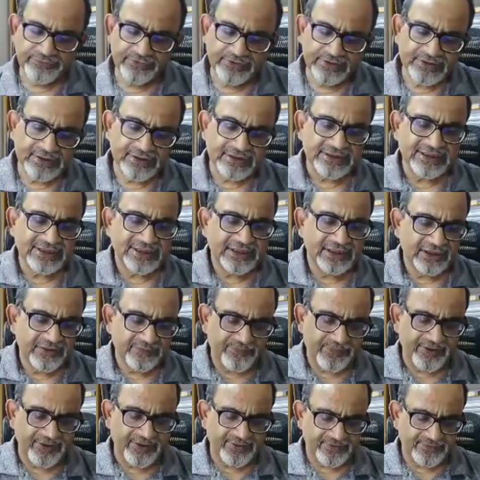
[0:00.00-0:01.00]
surgical
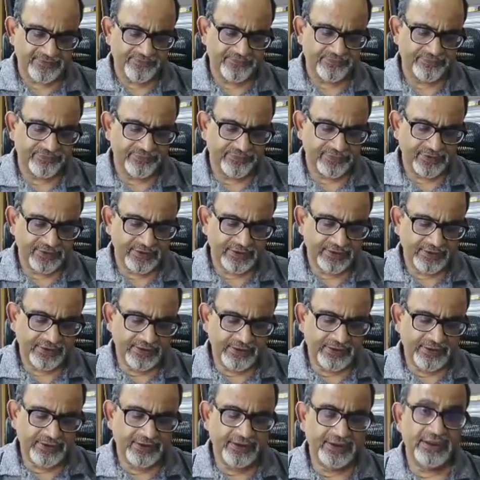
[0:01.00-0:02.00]
repair.
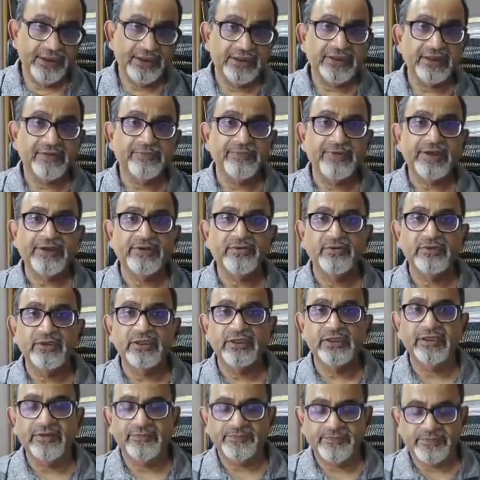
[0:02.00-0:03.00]

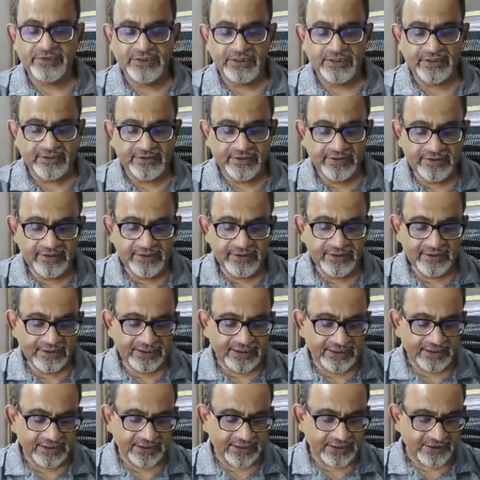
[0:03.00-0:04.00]
Intraperitoneal rupture
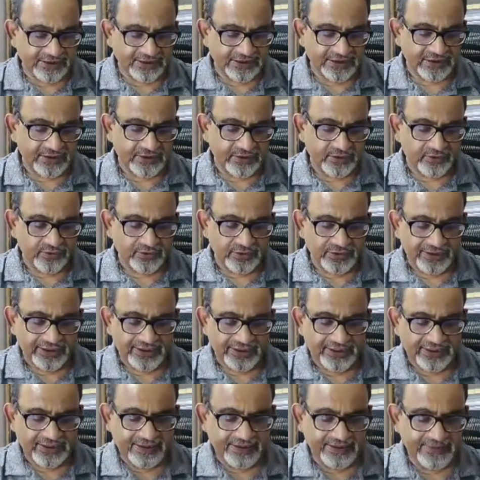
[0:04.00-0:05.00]
can continue to
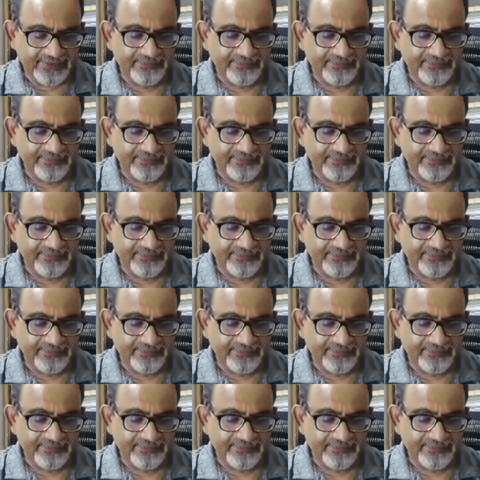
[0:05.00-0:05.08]
leak